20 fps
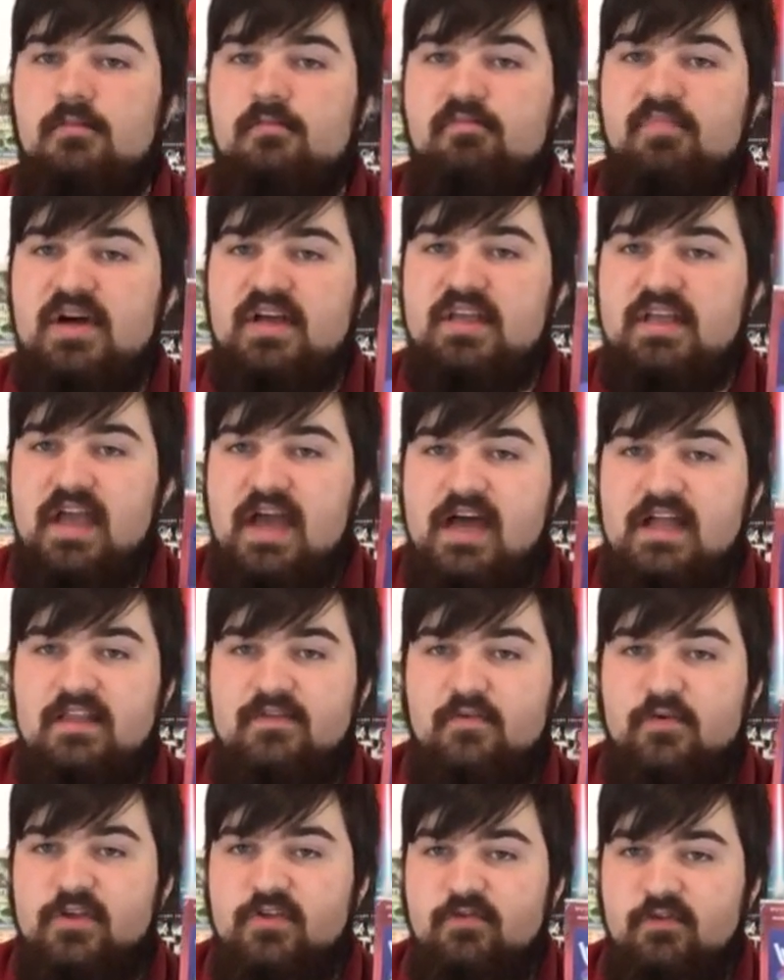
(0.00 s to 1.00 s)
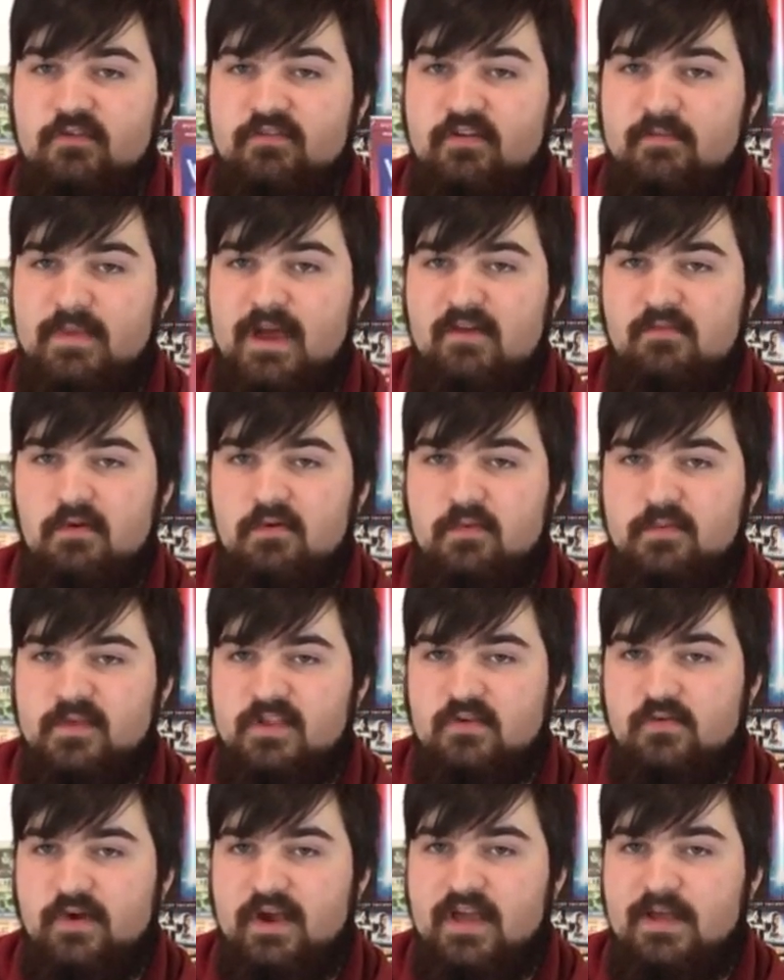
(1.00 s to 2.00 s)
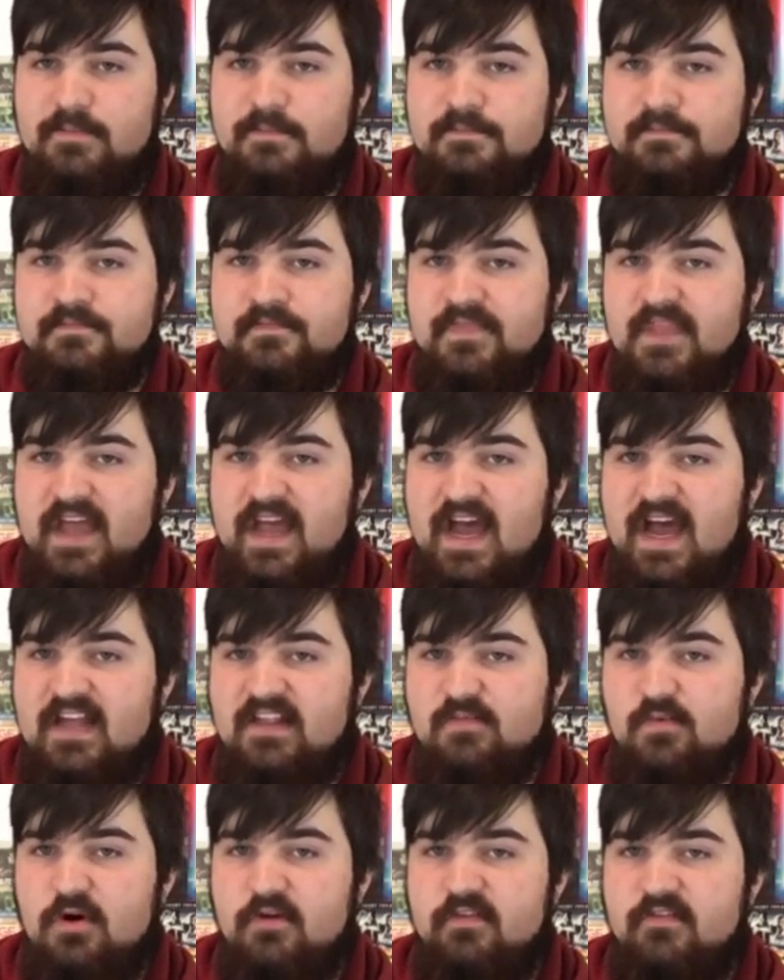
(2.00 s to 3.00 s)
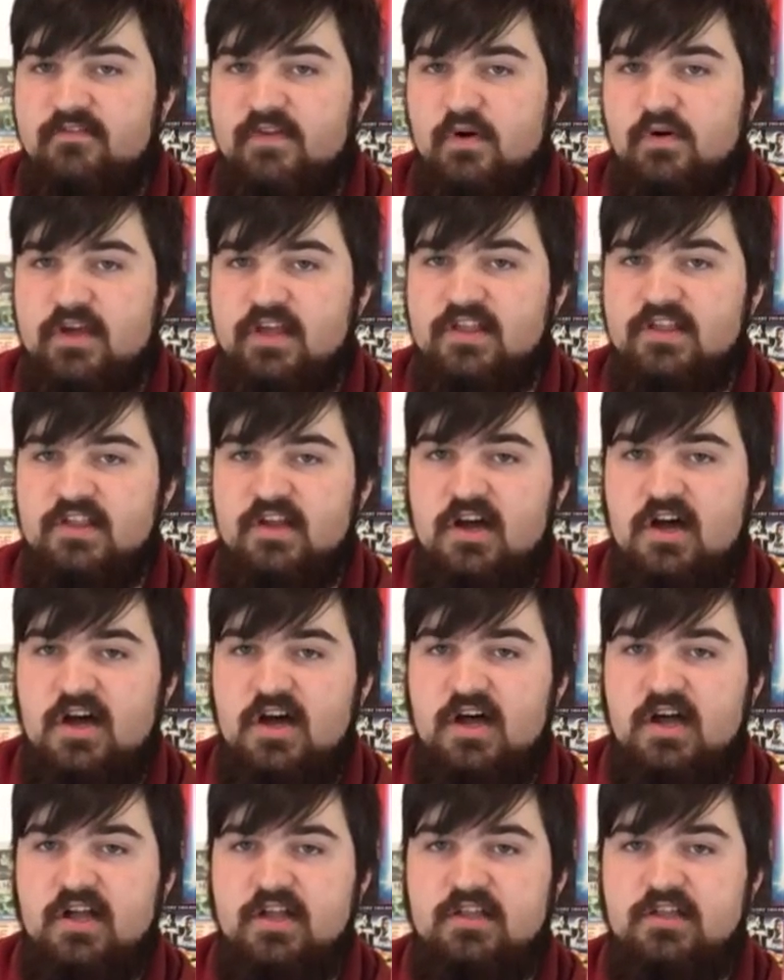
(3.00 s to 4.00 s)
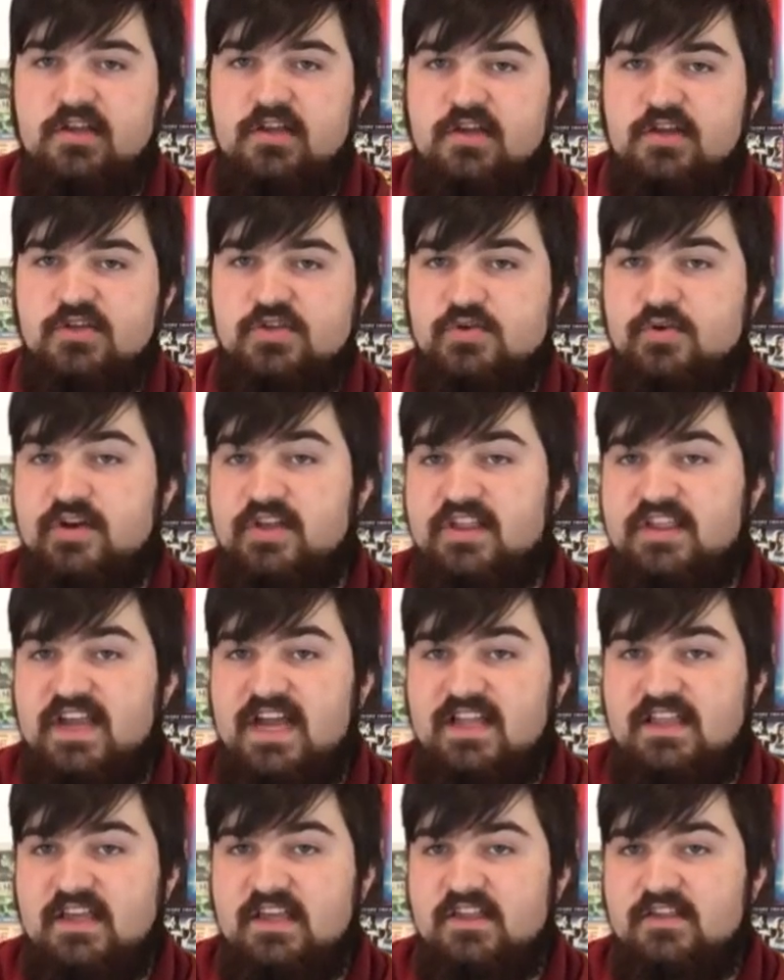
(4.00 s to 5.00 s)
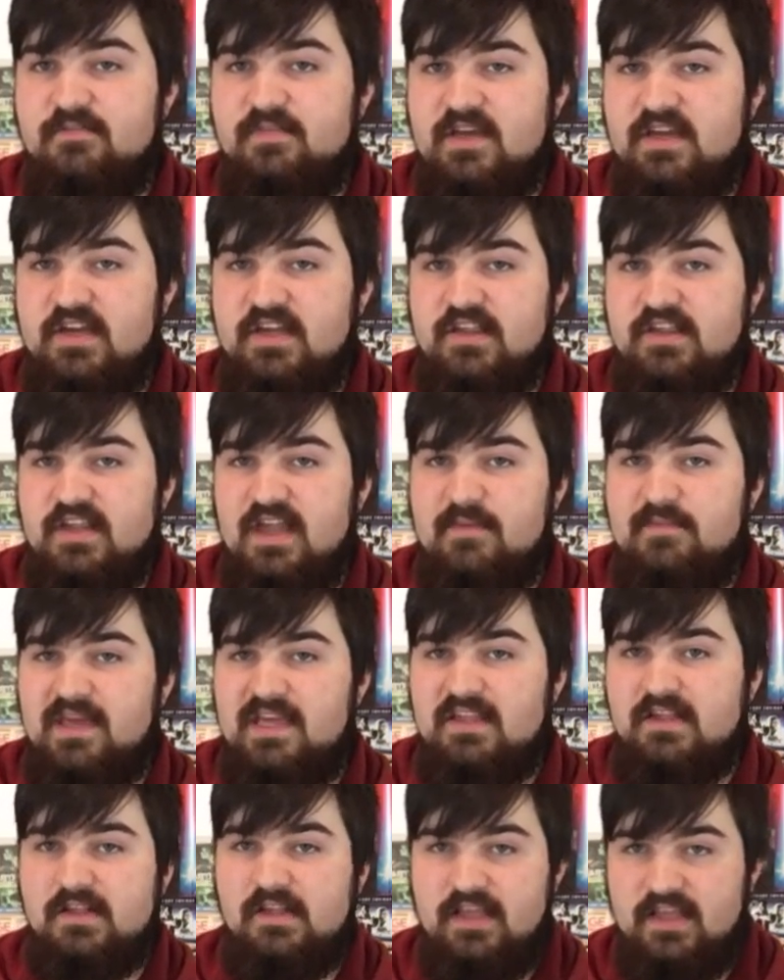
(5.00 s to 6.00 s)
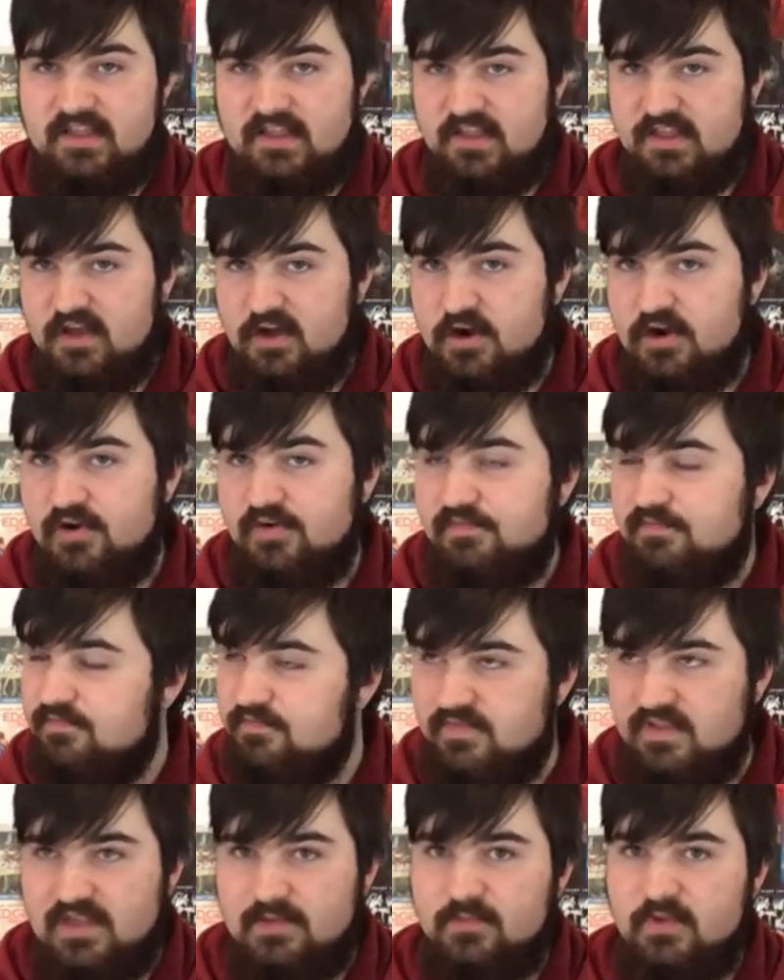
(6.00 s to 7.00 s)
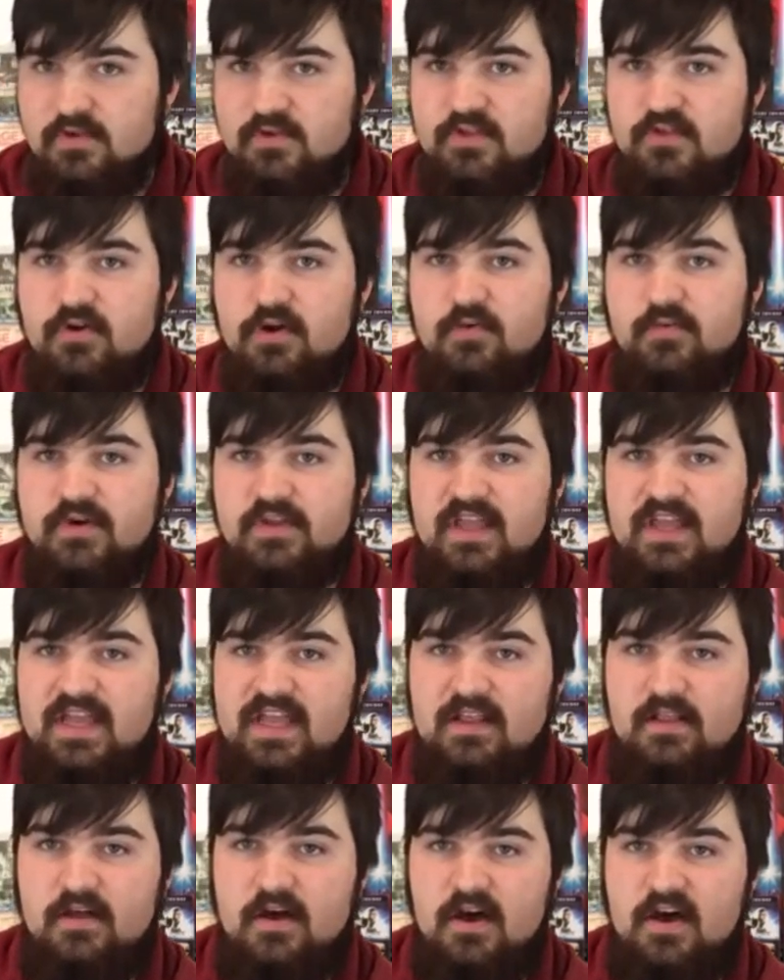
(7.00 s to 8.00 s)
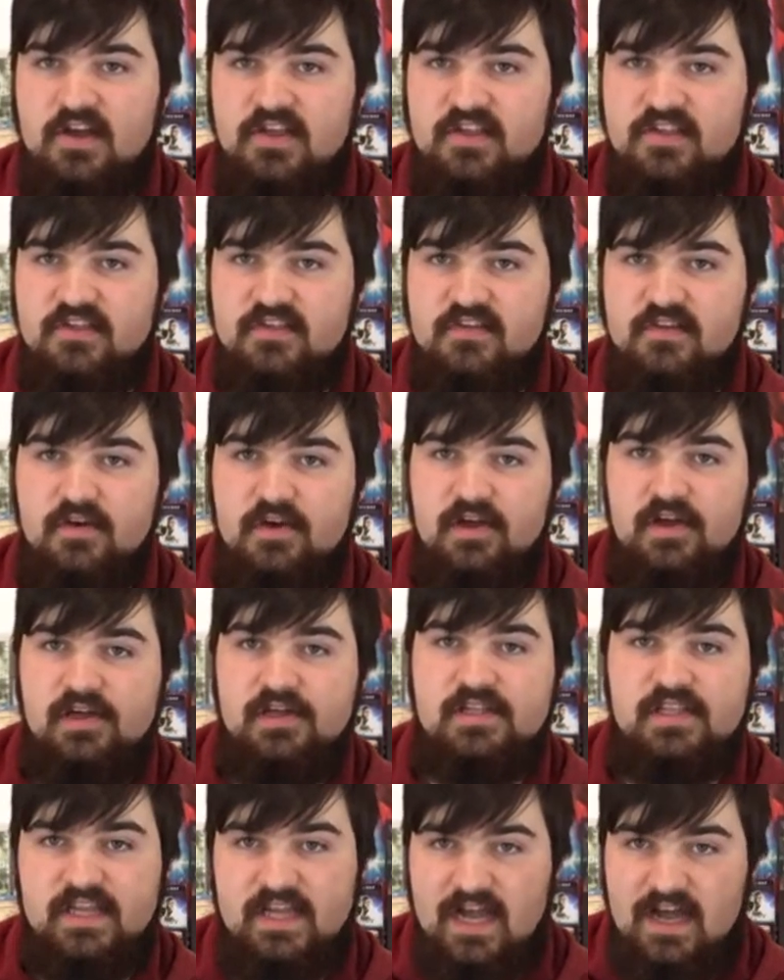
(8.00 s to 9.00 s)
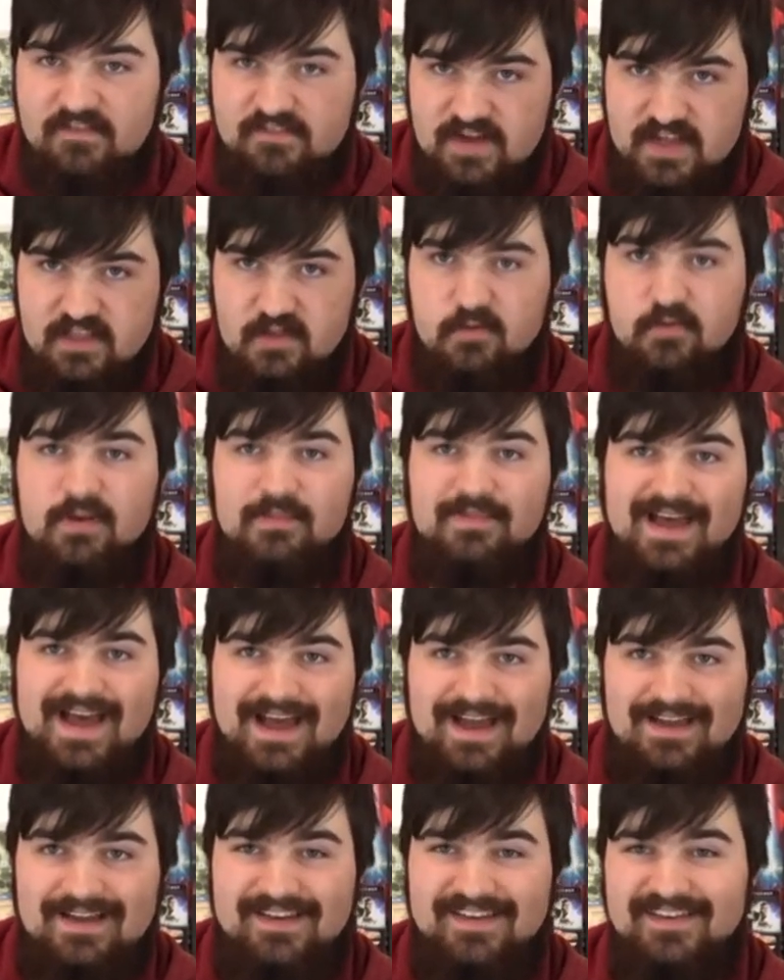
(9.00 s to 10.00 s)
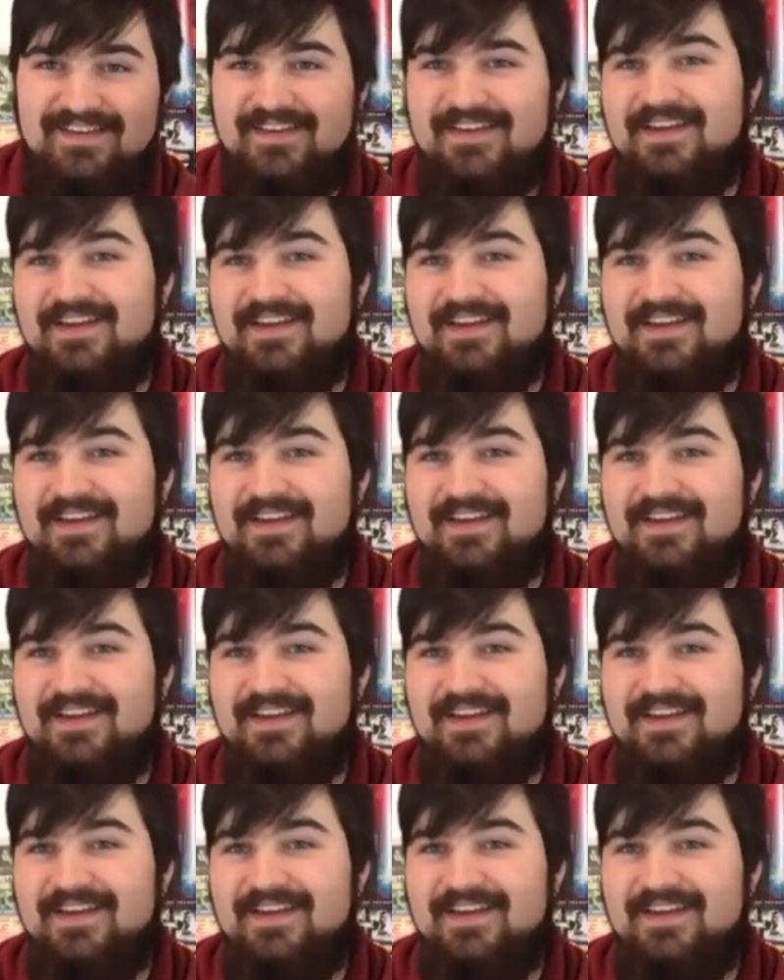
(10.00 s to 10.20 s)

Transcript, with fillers: But yeah, the voice work from everyone was great it has more of a focus on joy and sadness because they basically, it's another similar story where they get lost, they gotta find their way back.